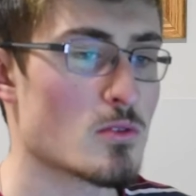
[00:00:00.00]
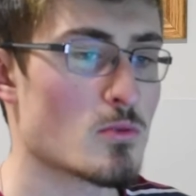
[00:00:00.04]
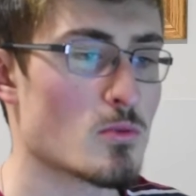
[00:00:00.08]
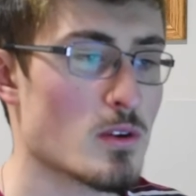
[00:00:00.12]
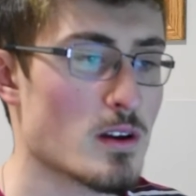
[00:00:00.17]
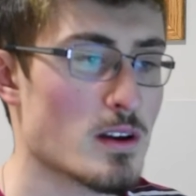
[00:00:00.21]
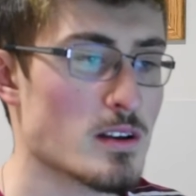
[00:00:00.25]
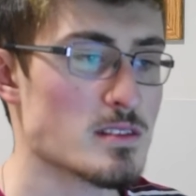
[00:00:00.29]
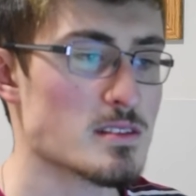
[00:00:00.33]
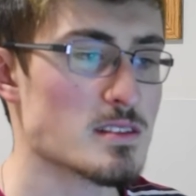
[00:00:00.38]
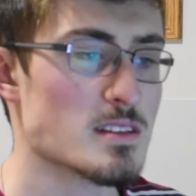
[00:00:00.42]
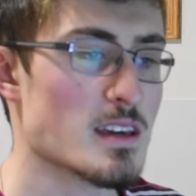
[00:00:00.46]

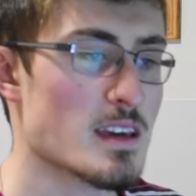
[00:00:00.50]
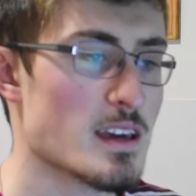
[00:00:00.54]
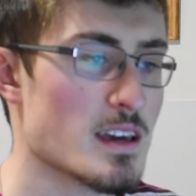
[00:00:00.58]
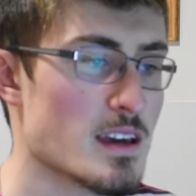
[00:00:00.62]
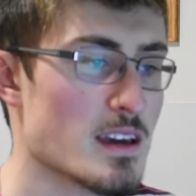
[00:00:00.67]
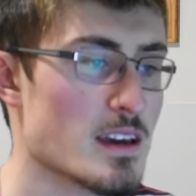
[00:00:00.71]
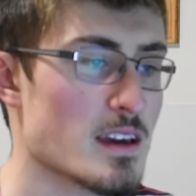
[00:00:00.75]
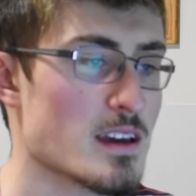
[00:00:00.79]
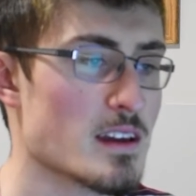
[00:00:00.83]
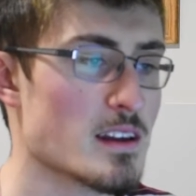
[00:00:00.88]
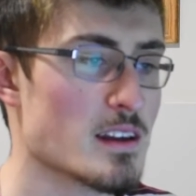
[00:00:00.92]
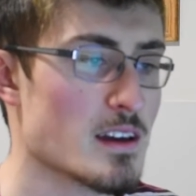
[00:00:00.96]
Once
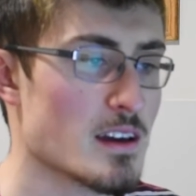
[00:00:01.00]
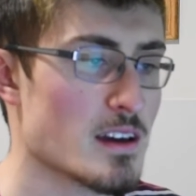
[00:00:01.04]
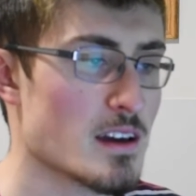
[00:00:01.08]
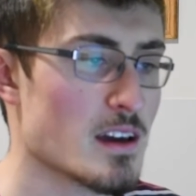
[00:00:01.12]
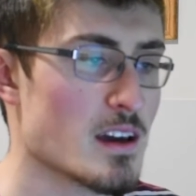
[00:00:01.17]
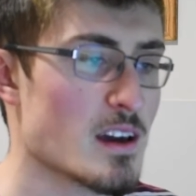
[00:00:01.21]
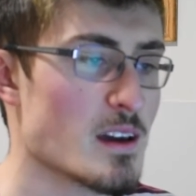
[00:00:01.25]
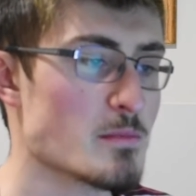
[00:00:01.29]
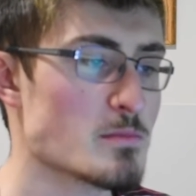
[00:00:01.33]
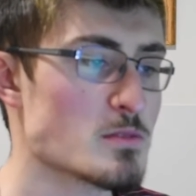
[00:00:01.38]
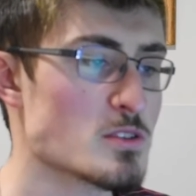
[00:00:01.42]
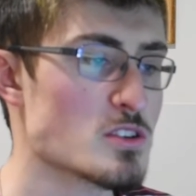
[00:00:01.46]
again,
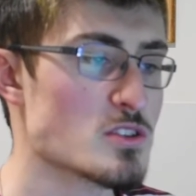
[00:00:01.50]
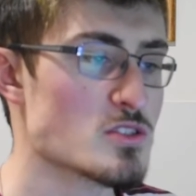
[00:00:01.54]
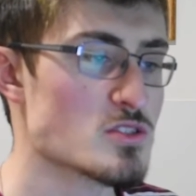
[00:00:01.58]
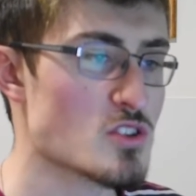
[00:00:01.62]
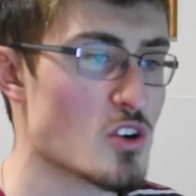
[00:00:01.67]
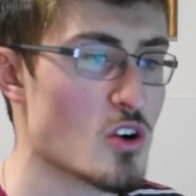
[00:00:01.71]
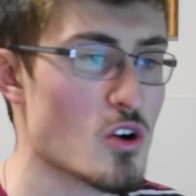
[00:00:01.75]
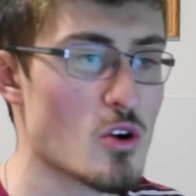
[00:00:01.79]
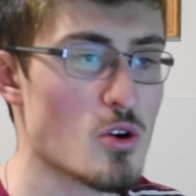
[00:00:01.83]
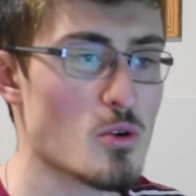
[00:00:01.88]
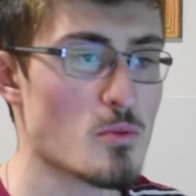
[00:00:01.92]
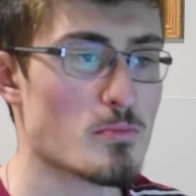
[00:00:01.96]
I'm
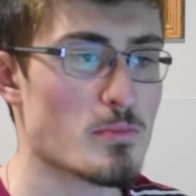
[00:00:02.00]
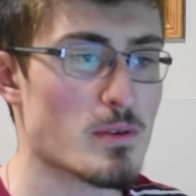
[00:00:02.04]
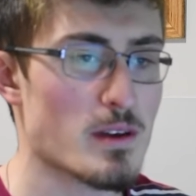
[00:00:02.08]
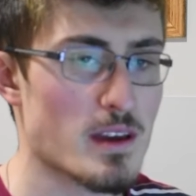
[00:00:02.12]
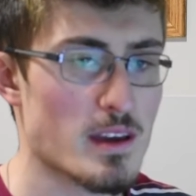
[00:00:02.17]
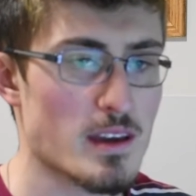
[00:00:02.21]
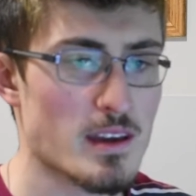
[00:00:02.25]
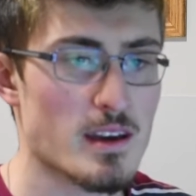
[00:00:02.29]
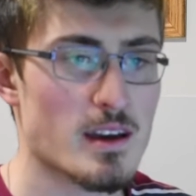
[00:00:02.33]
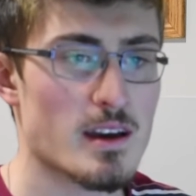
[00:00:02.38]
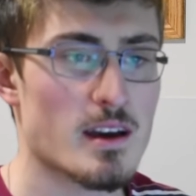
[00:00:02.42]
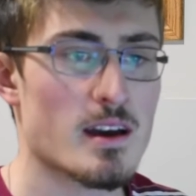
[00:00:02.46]
just
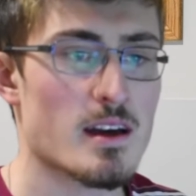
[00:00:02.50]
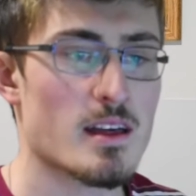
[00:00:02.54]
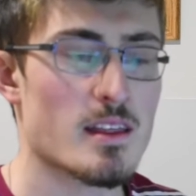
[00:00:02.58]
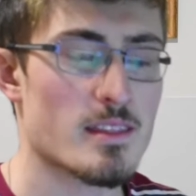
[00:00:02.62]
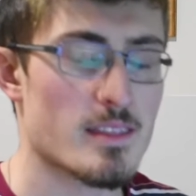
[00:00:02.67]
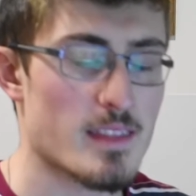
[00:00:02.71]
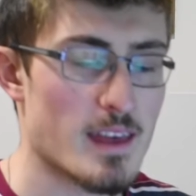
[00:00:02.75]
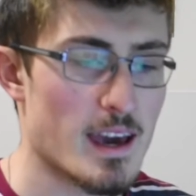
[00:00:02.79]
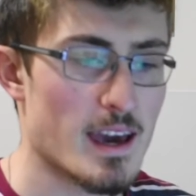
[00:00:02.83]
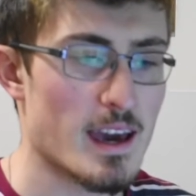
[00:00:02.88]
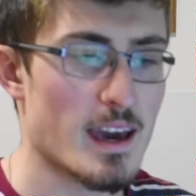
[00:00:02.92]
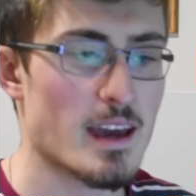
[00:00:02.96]
hoping
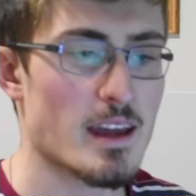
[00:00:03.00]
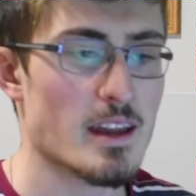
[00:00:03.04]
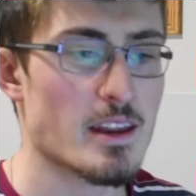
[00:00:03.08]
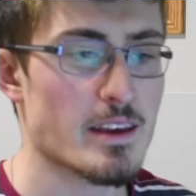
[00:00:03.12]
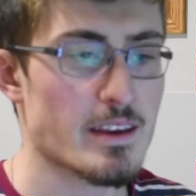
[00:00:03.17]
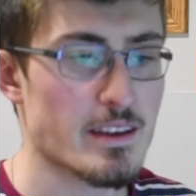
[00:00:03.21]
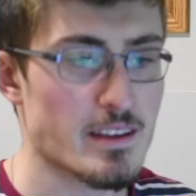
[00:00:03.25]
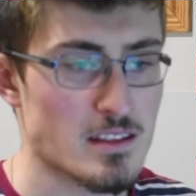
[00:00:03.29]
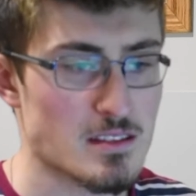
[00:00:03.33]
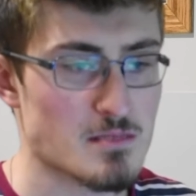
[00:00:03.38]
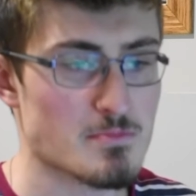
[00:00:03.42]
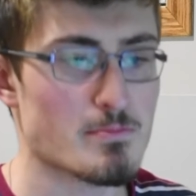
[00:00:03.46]
that
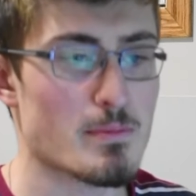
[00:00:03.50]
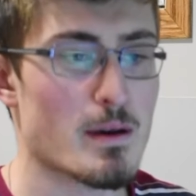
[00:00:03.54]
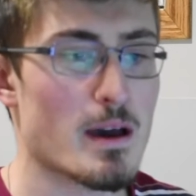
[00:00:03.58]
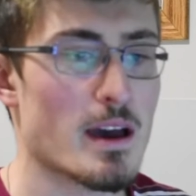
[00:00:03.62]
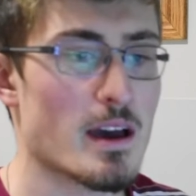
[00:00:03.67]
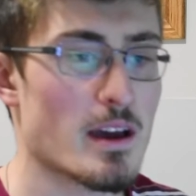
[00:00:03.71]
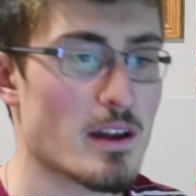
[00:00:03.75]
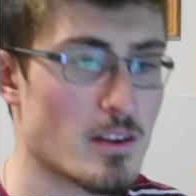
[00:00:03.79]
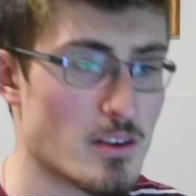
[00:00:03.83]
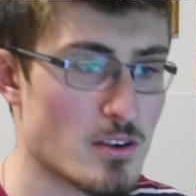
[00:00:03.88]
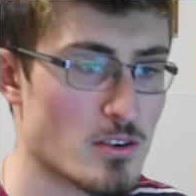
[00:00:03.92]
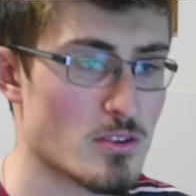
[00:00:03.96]
it's
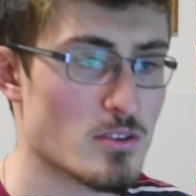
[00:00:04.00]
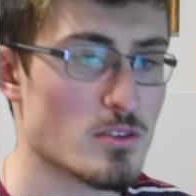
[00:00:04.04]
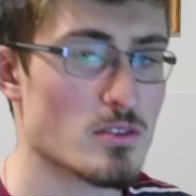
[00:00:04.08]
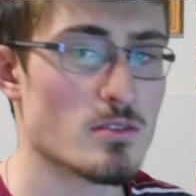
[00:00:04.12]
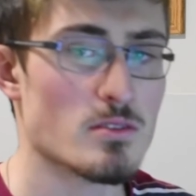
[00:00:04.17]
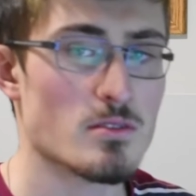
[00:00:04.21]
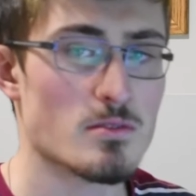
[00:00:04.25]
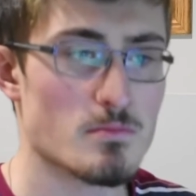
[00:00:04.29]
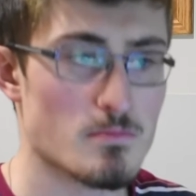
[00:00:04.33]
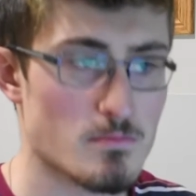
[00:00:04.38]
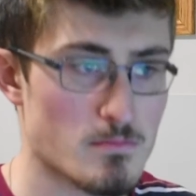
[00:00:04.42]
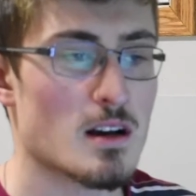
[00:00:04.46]

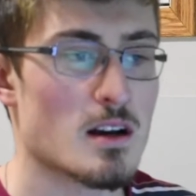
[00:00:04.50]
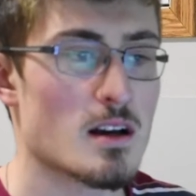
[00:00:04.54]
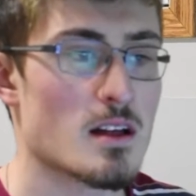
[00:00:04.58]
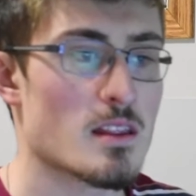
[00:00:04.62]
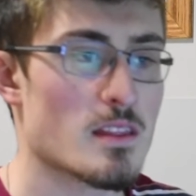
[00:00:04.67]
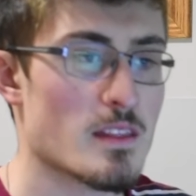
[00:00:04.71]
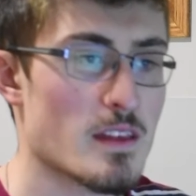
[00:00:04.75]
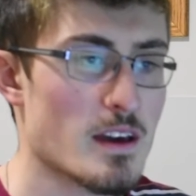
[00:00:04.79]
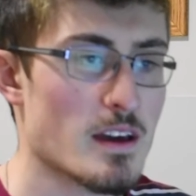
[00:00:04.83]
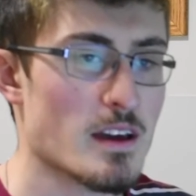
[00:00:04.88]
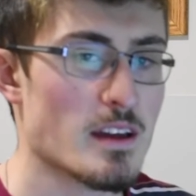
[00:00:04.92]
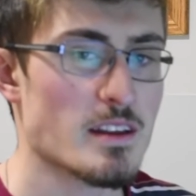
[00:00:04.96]
better
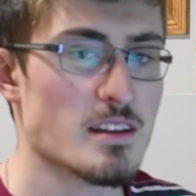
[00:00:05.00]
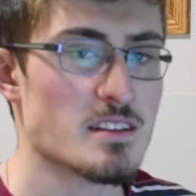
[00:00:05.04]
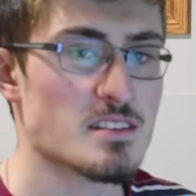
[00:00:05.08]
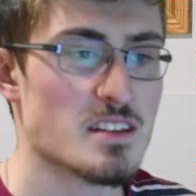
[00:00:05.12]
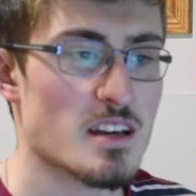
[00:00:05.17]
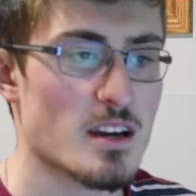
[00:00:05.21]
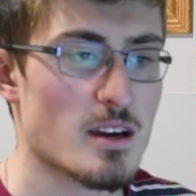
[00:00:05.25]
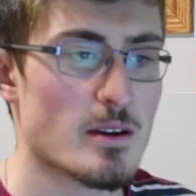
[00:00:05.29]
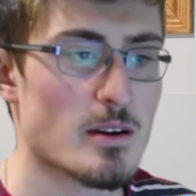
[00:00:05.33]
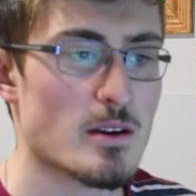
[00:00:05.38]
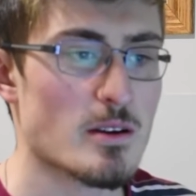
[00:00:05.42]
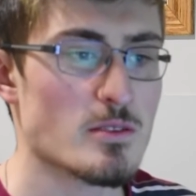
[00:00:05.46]
than a
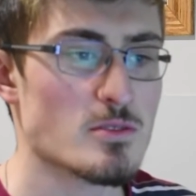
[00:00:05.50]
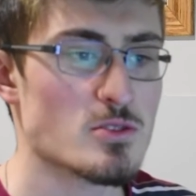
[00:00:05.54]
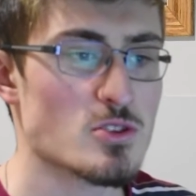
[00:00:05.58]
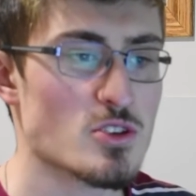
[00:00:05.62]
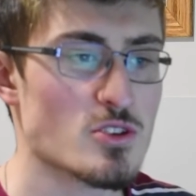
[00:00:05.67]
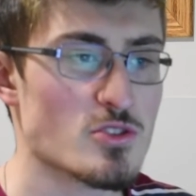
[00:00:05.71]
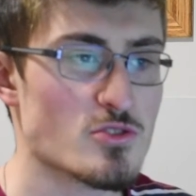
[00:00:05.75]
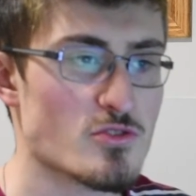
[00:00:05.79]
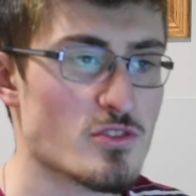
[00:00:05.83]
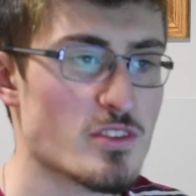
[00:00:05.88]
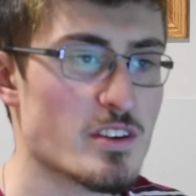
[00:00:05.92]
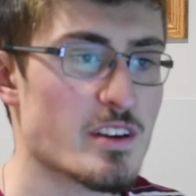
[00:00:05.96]

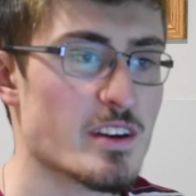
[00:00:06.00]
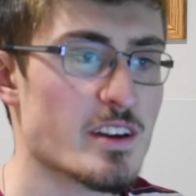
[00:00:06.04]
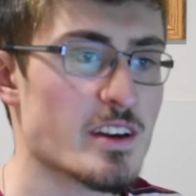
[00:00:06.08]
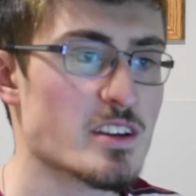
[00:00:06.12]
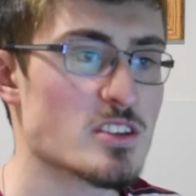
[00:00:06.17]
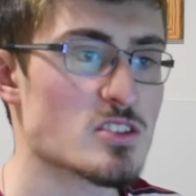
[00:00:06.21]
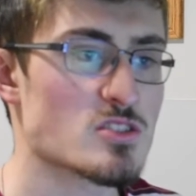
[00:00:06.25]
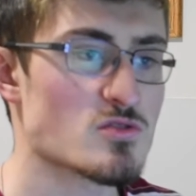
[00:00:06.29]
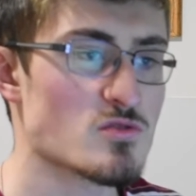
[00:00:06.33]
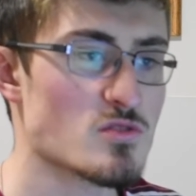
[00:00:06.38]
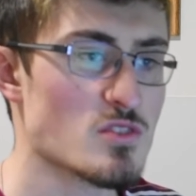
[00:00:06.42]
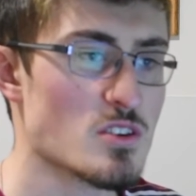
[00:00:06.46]
Nostalgia
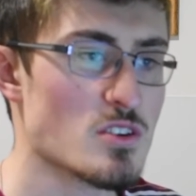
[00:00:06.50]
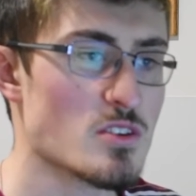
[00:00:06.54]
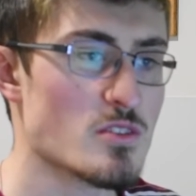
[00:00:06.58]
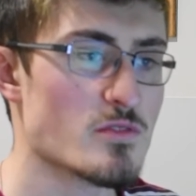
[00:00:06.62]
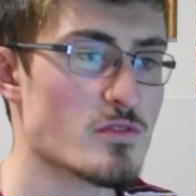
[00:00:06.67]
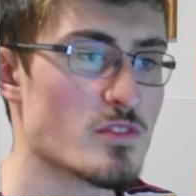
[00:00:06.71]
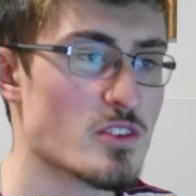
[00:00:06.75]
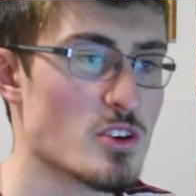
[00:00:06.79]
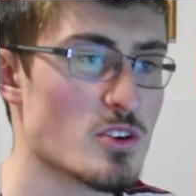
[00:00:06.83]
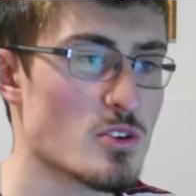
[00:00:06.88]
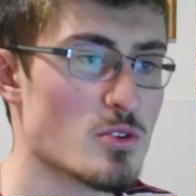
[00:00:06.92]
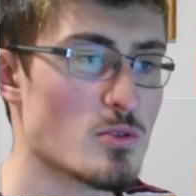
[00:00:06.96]
Critic's
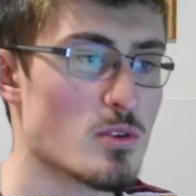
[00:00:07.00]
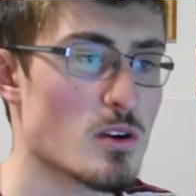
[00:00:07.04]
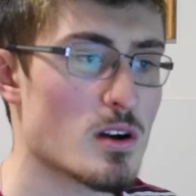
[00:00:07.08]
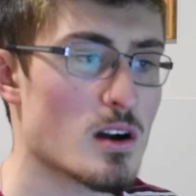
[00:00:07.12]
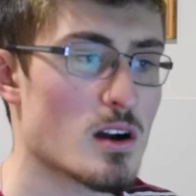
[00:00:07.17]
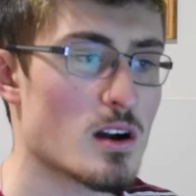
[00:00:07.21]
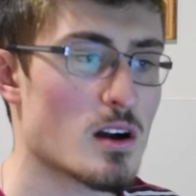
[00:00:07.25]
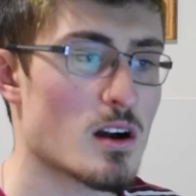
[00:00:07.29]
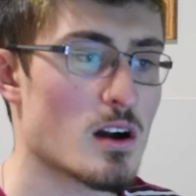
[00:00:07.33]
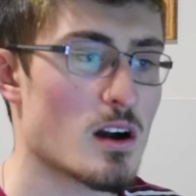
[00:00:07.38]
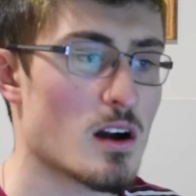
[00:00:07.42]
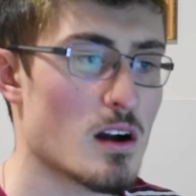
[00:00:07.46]
review
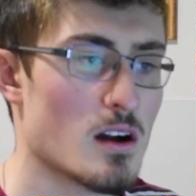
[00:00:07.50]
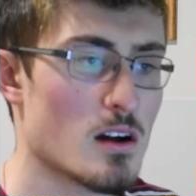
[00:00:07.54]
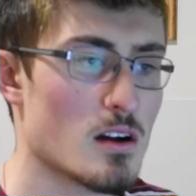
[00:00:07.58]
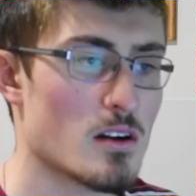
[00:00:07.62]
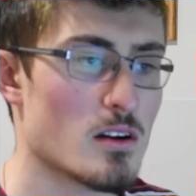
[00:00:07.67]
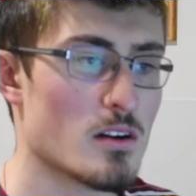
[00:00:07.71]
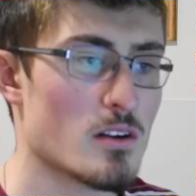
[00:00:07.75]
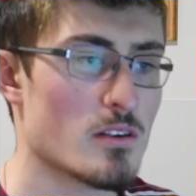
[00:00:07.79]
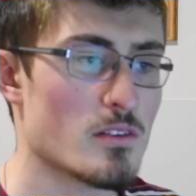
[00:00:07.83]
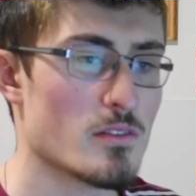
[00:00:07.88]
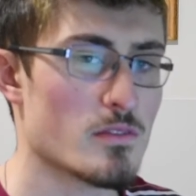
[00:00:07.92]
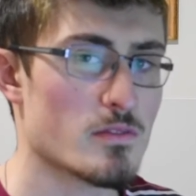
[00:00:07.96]

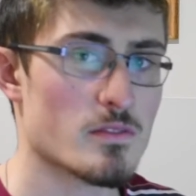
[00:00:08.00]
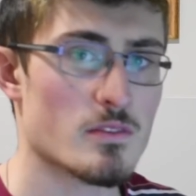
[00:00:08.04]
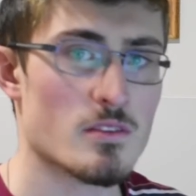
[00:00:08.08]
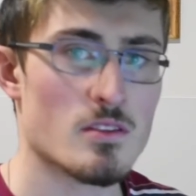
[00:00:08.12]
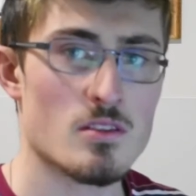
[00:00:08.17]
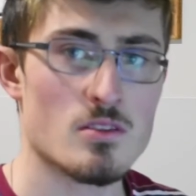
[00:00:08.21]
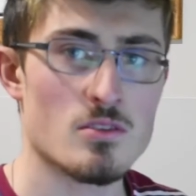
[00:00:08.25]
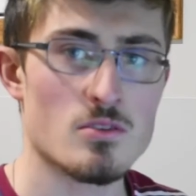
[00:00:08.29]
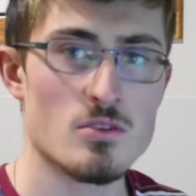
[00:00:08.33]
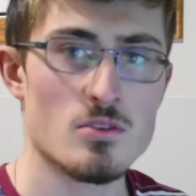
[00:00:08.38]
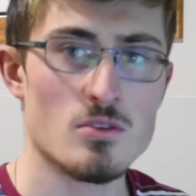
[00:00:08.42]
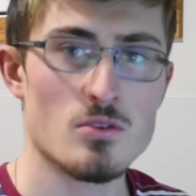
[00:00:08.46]
of
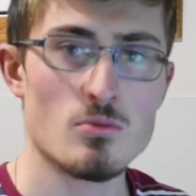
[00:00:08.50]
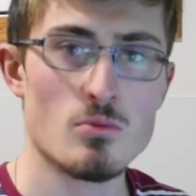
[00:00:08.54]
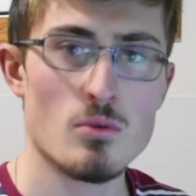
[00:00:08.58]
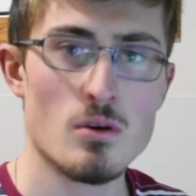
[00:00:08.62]
The